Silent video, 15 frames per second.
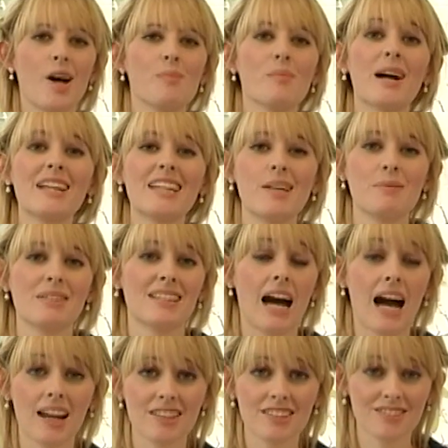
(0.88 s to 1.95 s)
My name is
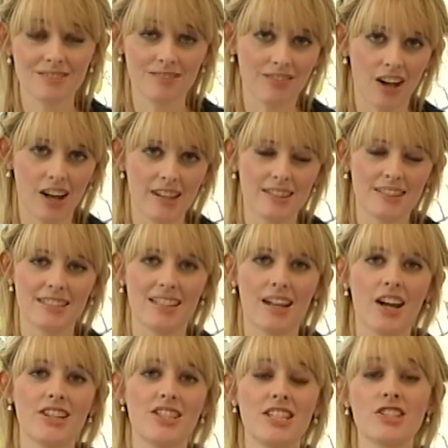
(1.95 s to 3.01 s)
Alison Fines and
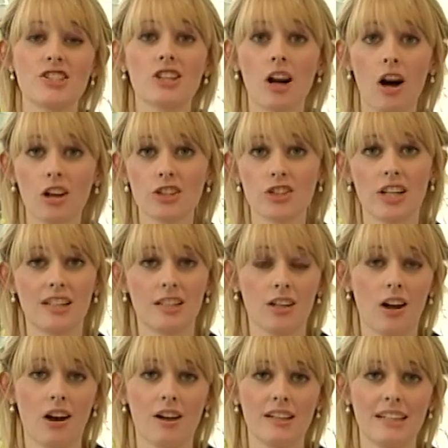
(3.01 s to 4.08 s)
I teach contract
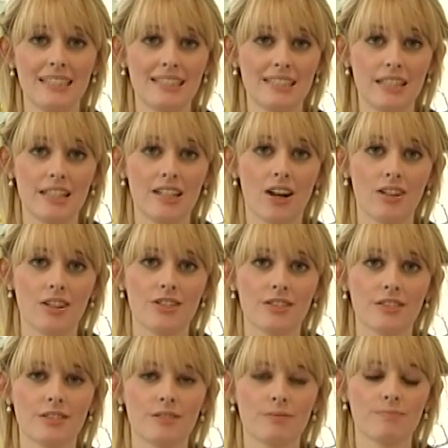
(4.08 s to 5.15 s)
law in city
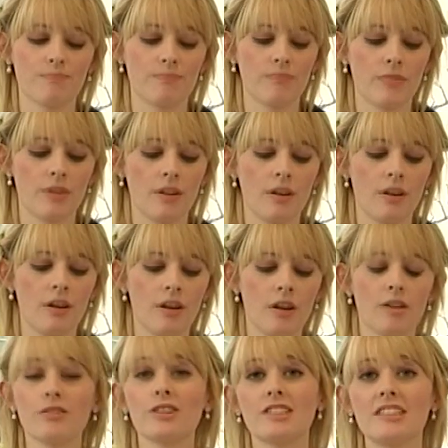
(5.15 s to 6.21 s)
colleges.
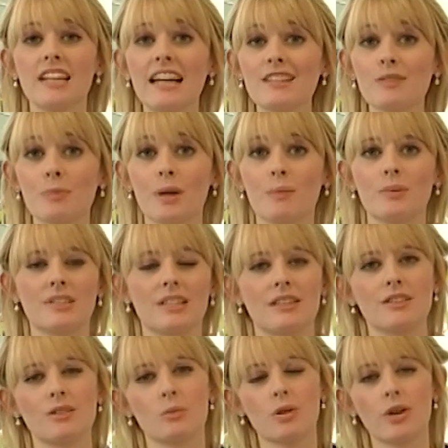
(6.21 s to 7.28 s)
For today's
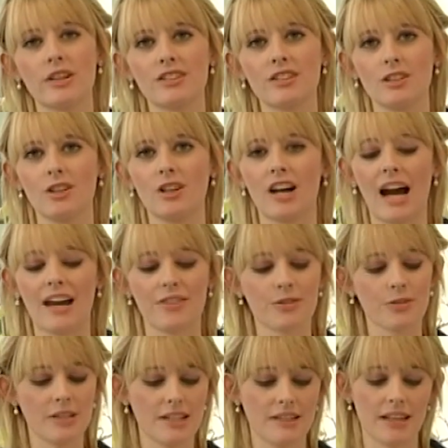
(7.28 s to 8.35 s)
purposes, we're going to look at
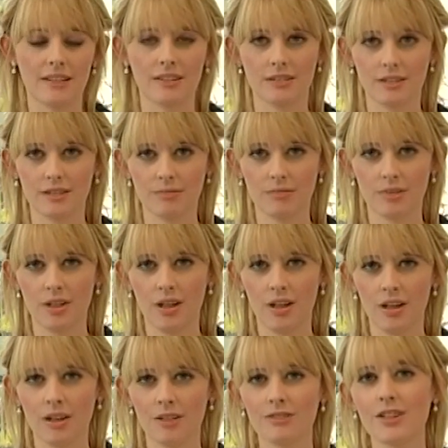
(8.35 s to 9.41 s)
three things.
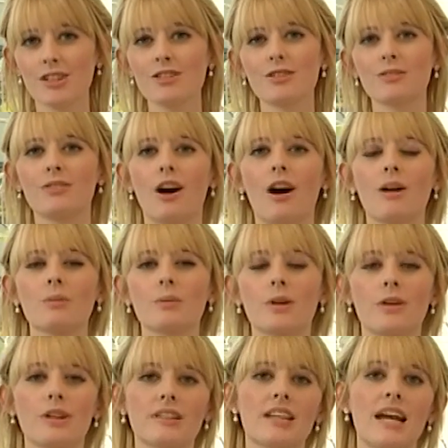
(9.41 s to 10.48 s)
First of all, we're
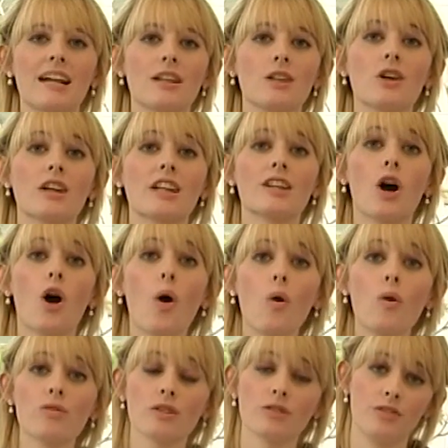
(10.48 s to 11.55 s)
going to take a look at an
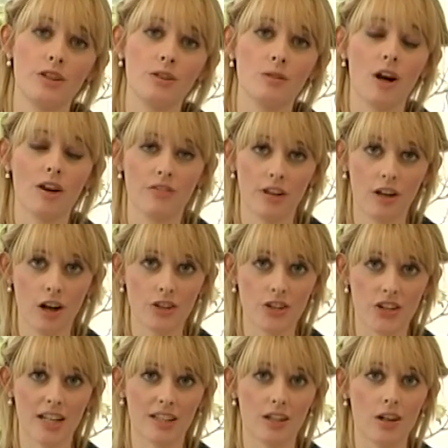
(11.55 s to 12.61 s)
overview of the
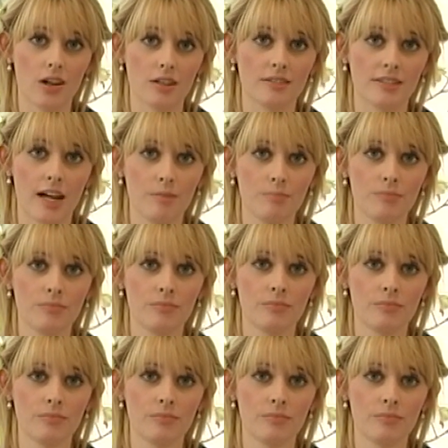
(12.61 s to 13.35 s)
contract law exam.